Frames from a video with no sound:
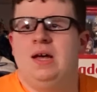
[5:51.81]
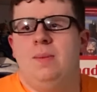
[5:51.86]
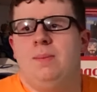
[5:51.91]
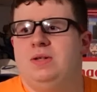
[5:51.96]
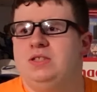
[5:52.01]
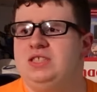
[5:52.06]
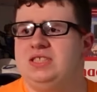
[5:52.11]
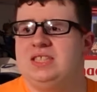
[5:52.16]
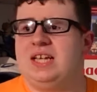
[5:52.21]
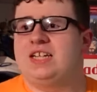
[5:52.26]

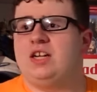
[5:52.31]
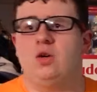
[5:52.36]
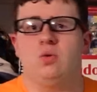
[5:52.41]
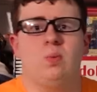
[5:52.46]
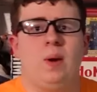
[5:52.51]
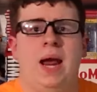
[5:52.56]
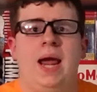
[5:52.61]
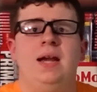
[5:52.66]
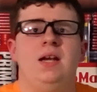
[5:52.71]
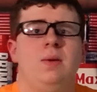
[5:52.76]
but just like a
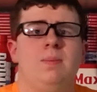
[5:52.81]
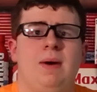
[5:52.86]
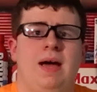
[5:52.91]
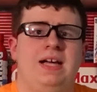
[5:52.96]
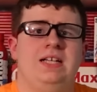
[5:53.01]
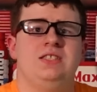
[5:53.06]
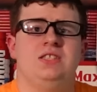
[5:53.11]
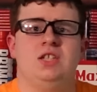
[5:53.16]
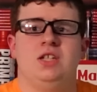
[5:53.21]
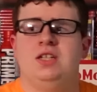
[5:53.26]

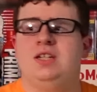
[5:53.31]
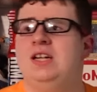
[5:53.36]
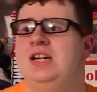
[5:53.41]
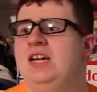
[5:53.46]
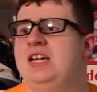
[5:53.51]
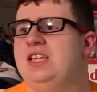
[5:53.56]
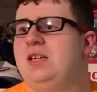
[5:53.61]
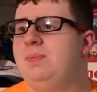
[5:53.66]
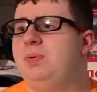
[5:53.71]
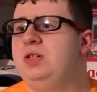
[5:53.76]
randomizer.
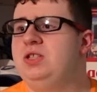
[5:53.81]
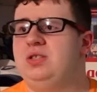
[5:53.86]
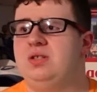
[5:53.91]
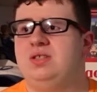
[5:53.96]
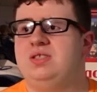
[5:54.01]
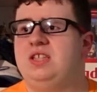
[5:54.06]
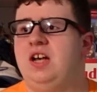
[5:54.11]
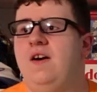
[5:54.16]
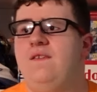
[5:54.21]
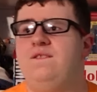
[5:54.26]
You put
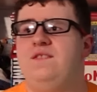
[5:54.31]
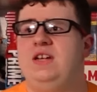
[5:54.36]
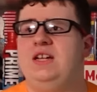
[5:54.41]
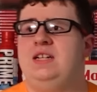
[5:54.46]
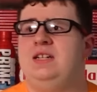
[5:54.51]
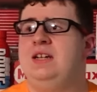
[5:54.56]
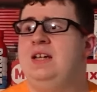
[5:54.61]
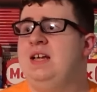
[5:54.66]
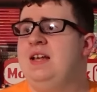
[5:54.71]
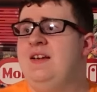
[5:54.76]
yourself
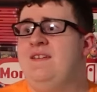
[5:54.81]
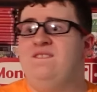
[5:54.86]
in